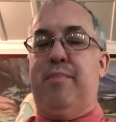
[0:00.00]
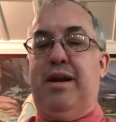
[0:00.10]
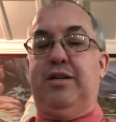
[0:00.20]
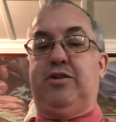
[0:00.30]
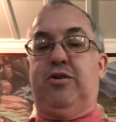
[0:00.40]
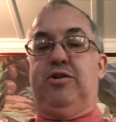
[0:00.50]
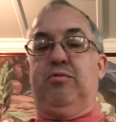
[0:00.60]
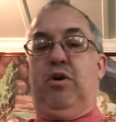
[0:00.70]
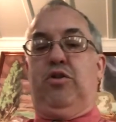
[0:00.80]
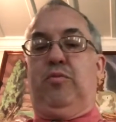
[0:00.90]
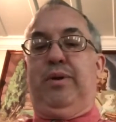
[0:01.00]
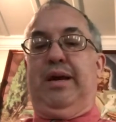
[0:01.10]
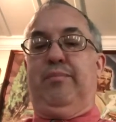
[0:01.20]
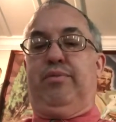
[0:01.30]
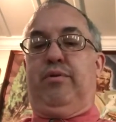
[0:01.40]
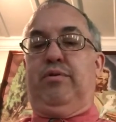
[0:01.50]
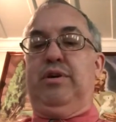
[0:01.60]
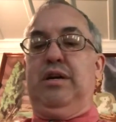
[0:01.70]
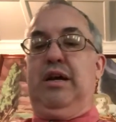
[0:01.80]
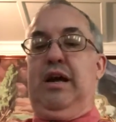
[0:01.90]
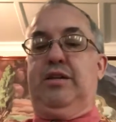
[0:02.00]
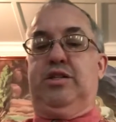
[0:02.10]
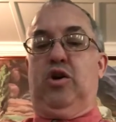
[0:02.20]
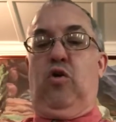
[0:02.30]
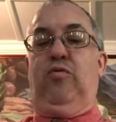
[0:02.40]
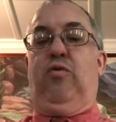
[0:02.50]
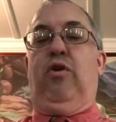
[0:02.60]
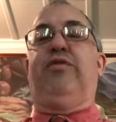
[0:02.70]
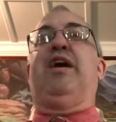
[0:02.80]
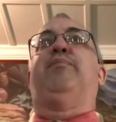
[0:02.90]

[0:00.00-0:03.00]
minister to other people and so forth.